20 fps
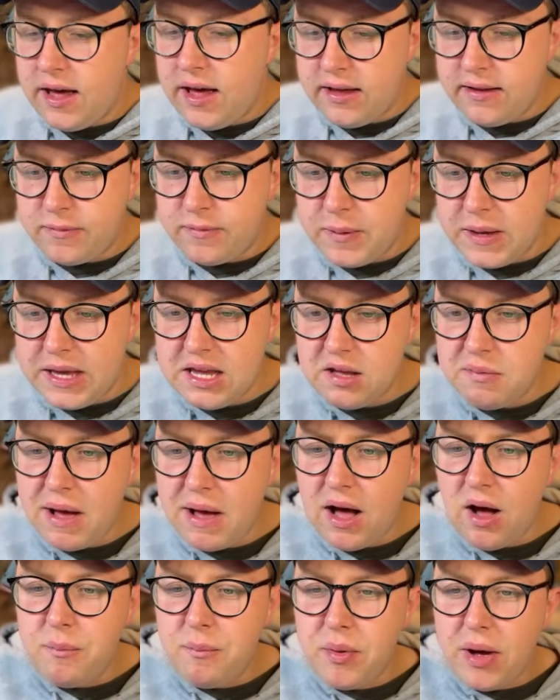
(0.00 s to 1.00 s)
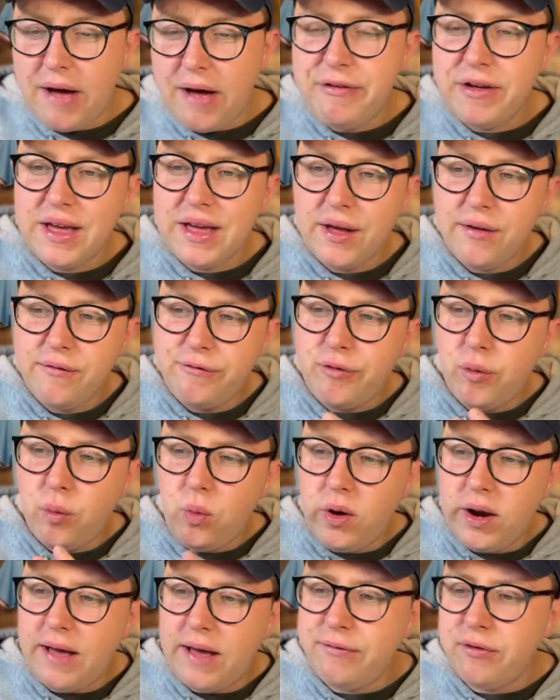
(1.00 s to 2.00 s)
speak about. But I think for
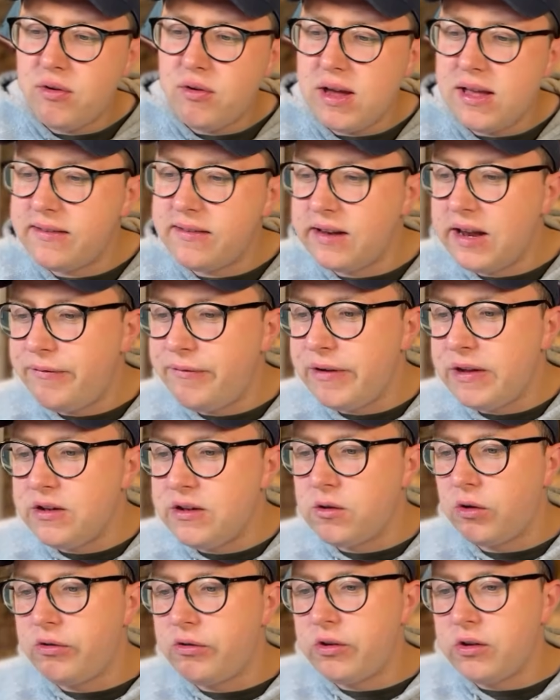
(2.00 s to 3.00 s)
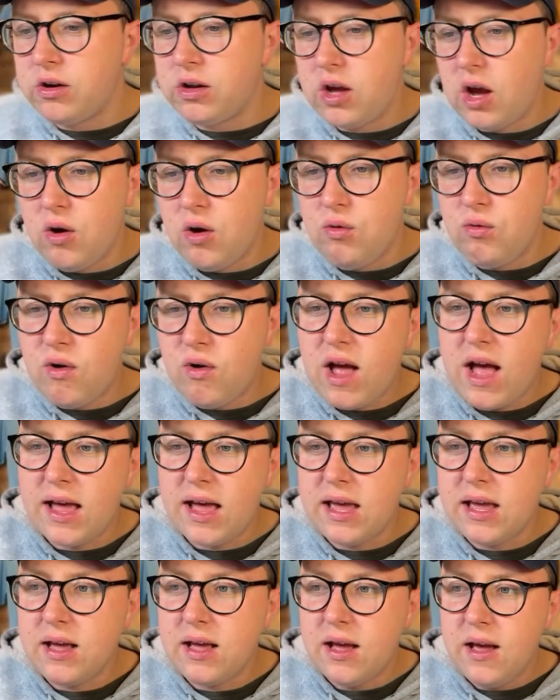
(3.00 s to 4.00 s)
whatever reason, if it doesn't go
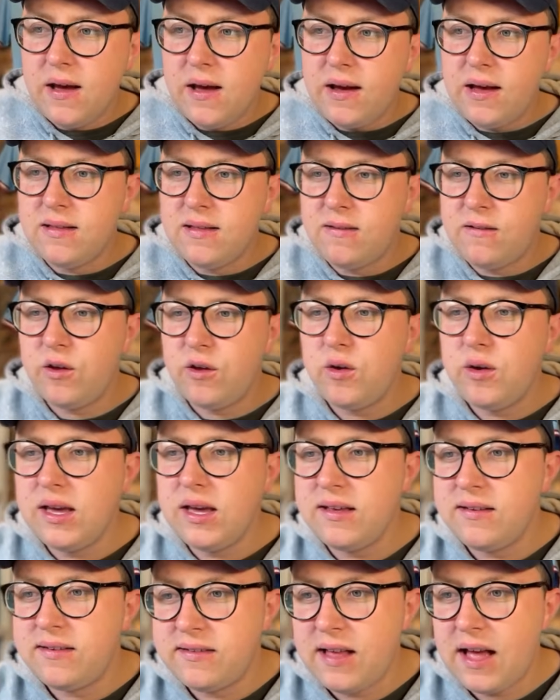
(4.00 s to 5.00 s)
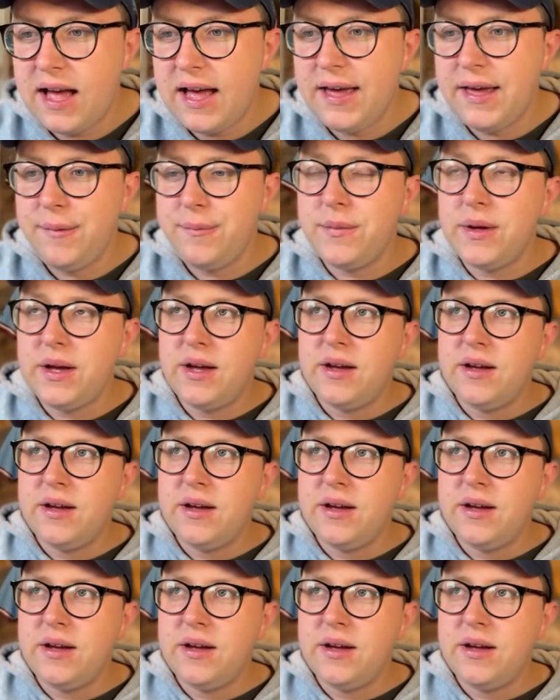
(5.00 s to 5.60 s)
right, in 2 years' time,